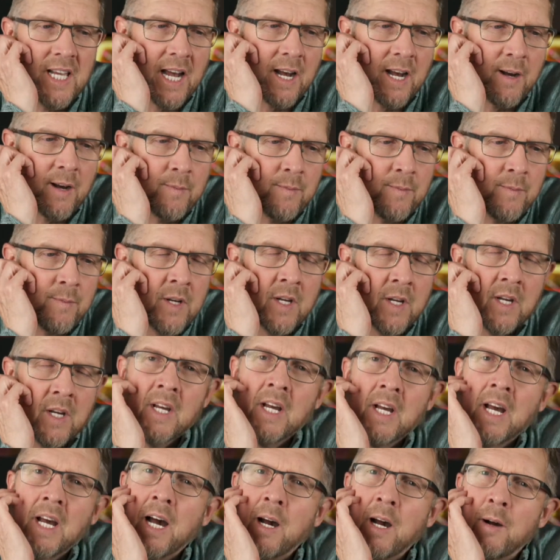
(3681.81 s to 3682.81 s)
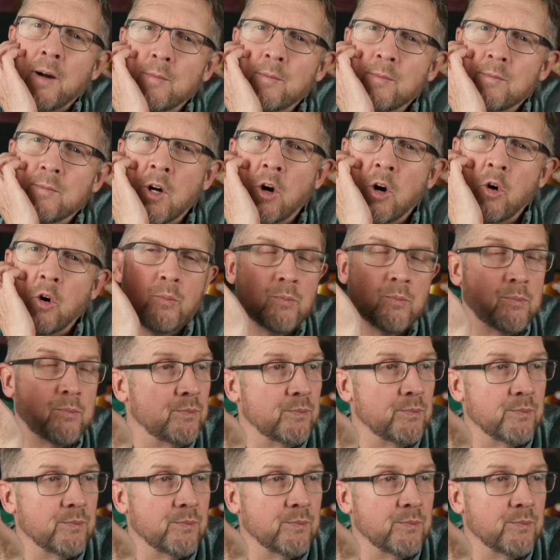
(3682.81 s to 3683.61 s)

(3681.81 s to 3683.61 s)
Hope